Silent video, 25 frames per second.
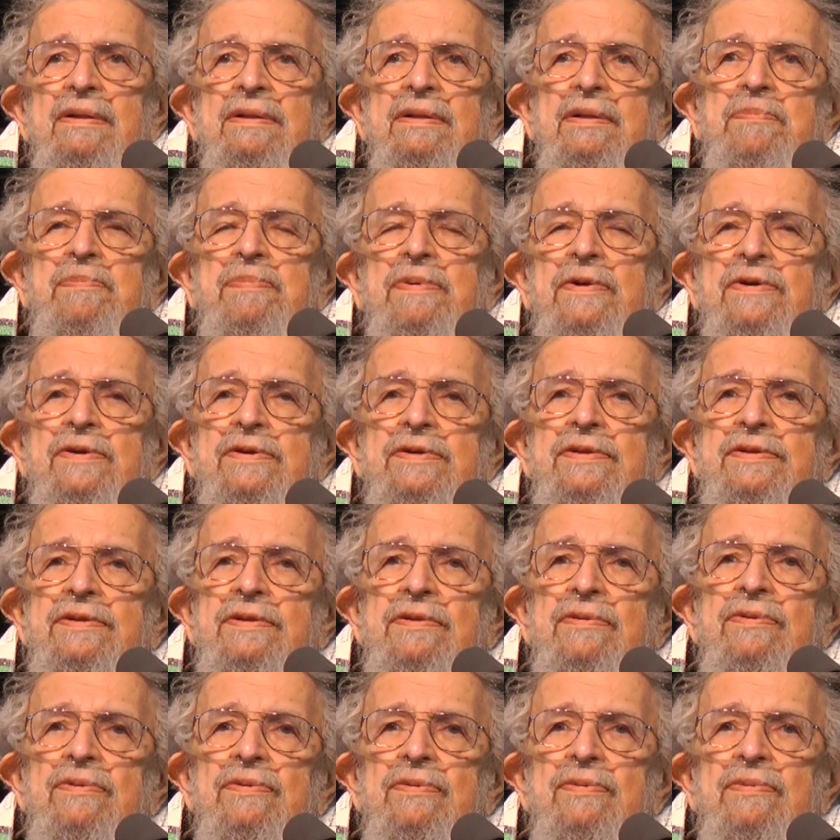the
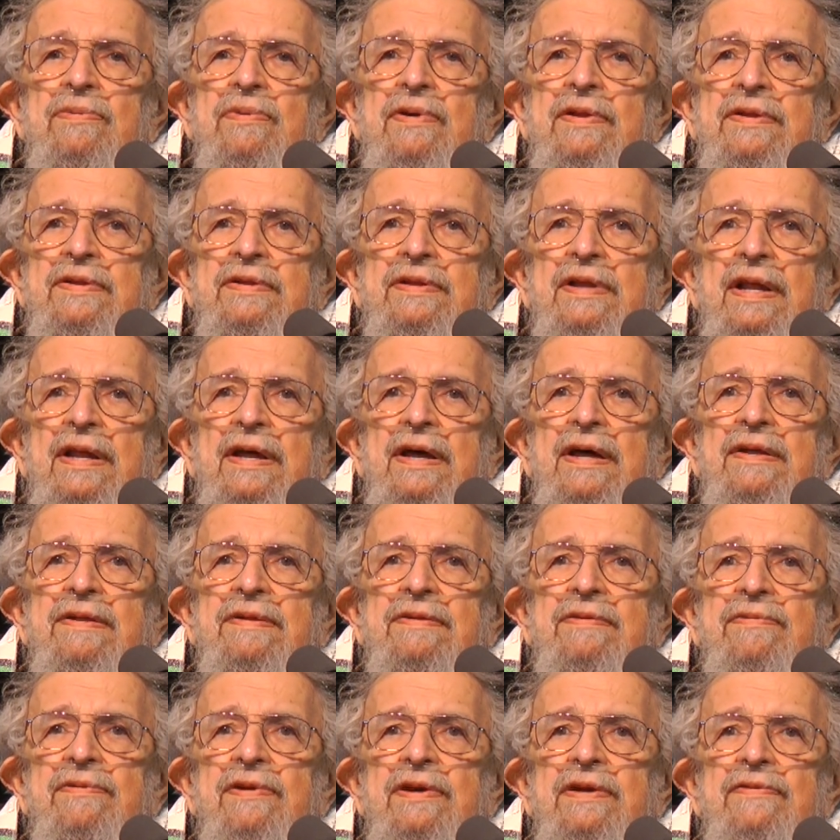person who was the
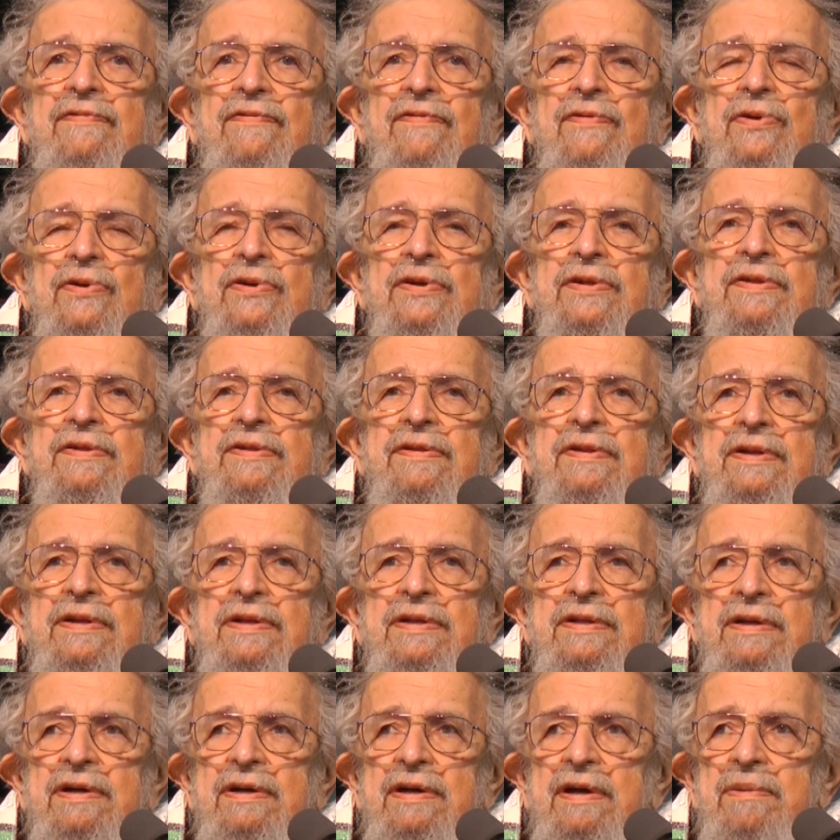last great voice in the